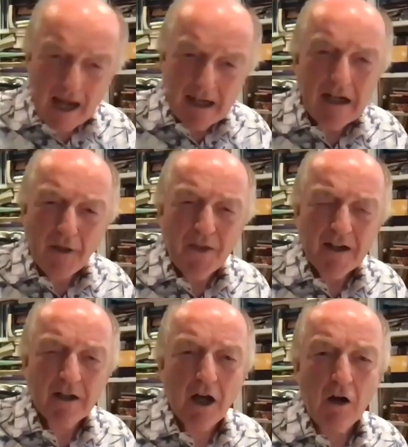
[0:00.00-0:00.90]

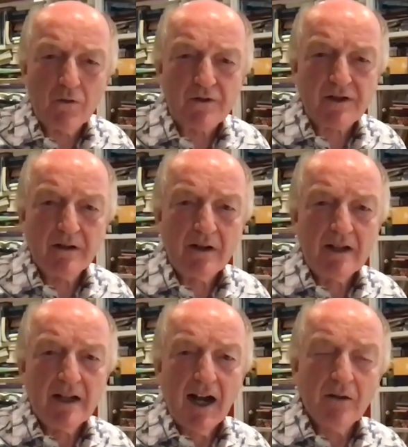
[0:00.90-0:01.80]
anything goes.
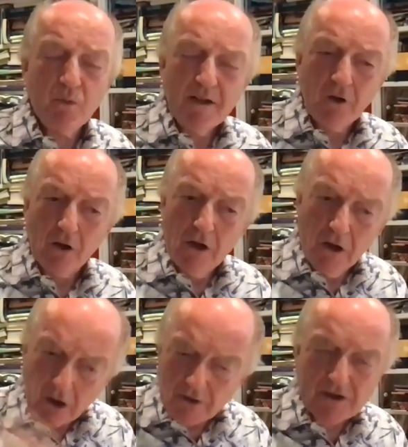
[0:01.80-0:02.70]
And we've got
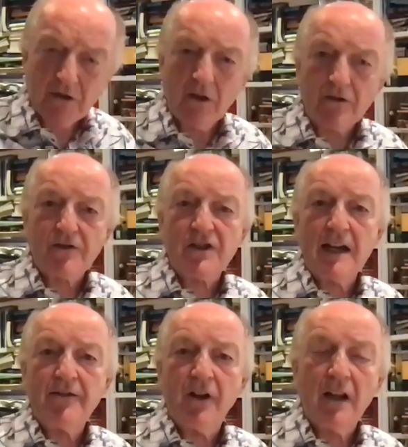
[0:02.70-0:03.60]
lots and lots of
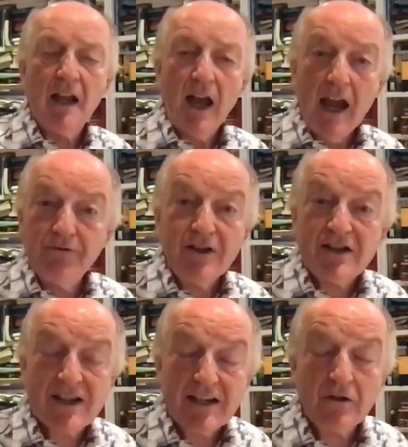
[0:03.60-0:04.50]
Sauvignon. Every
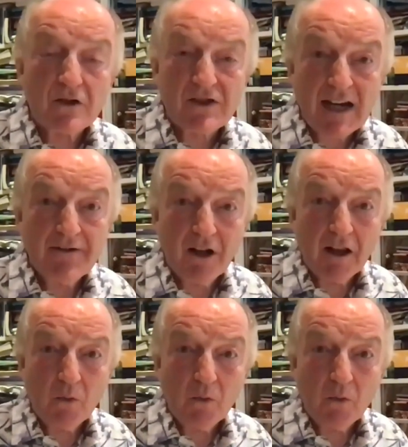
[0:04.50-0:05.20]
single Sauvignon that